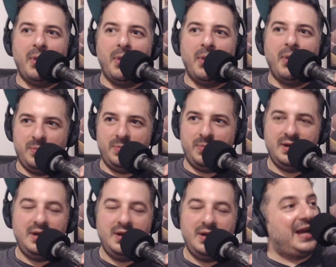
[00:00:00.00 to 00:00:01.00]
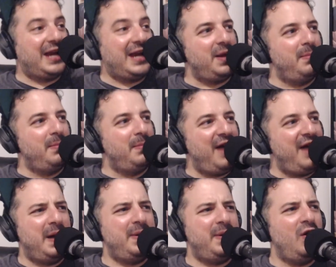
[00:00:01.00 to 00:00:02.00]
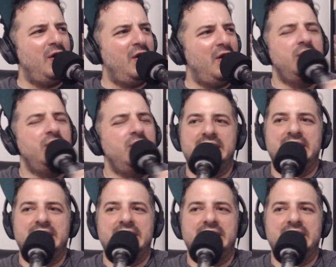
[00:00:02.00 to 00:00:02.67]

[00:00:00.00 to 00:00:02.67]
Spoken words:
He was murked by Cobra. Actually, I think